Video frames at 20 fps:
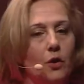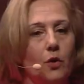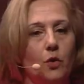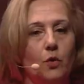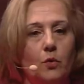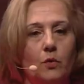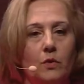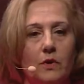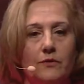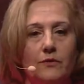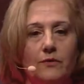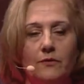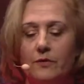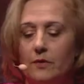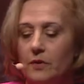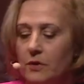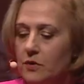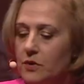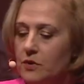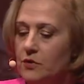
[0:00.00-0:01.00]
who were
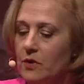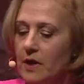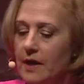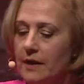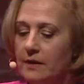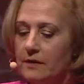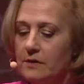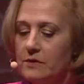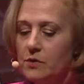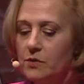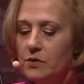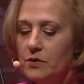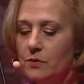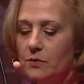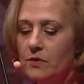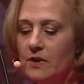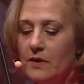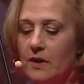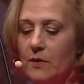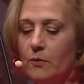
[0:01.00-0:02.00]
trying to
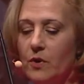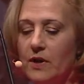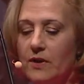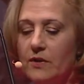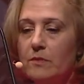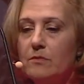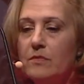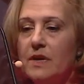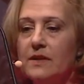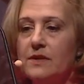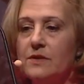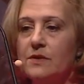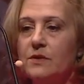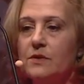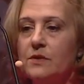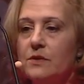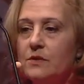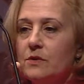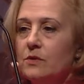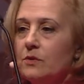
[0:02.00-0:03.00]
do their very
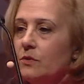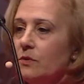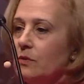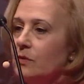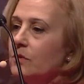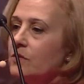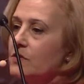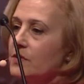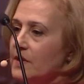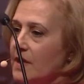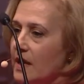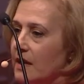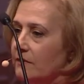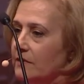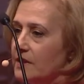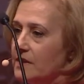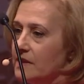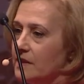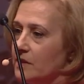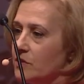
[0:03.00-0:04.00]
best to
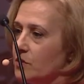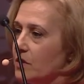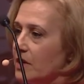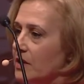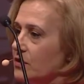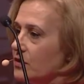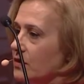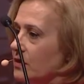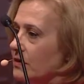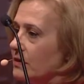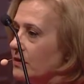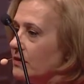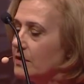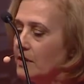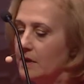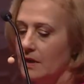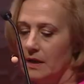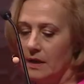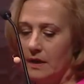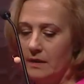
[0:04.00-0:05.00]
save the situation
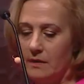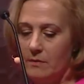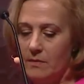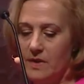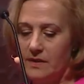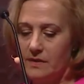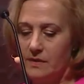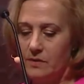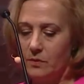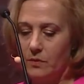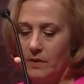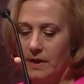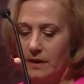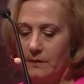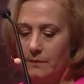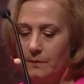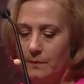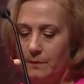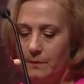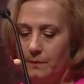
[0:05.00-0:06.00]
in the best
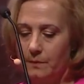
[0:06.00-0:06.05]
way.